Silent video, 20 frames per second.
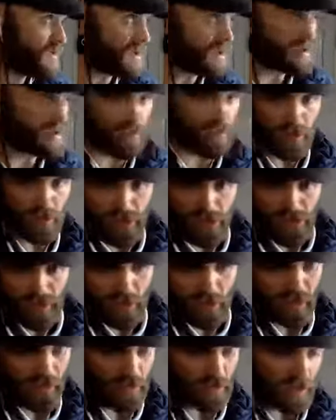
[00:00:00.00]
this and we're not
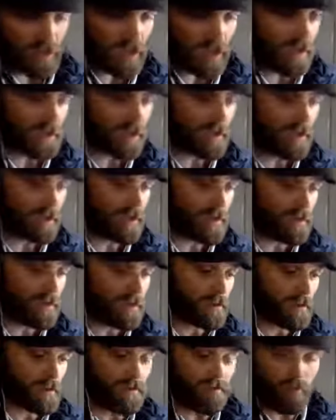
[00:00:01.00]
trying to do that, we
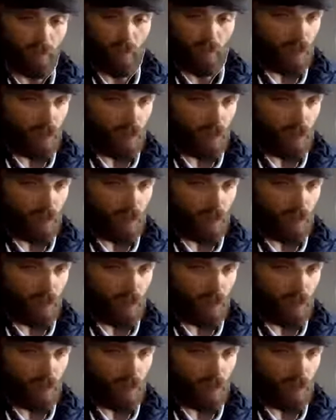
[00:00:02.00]
can even